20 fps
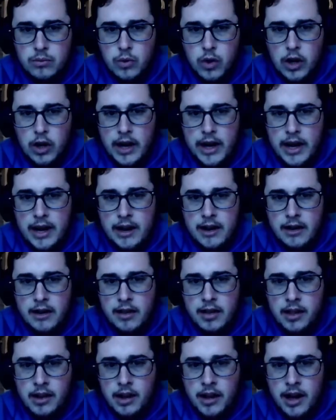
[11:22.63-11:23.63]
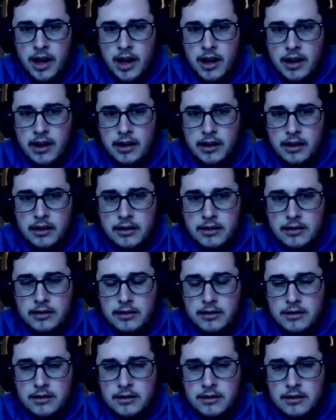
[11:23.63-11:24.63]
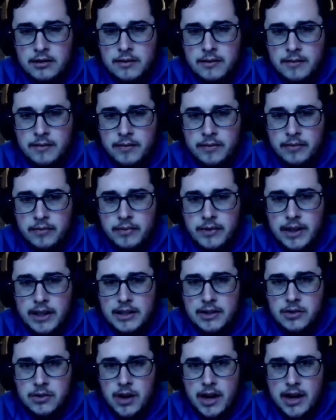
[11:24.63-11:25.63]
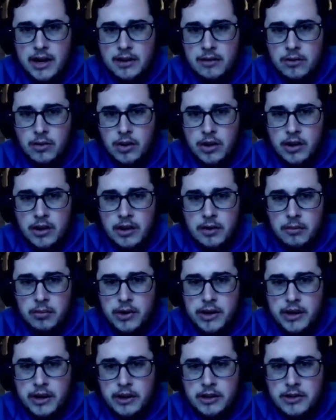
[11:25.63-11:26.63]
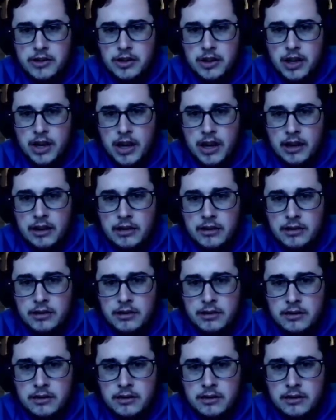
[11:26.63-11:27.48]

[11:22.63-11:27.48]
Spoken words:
We're in the gun. That's right, we're in the precursor gun.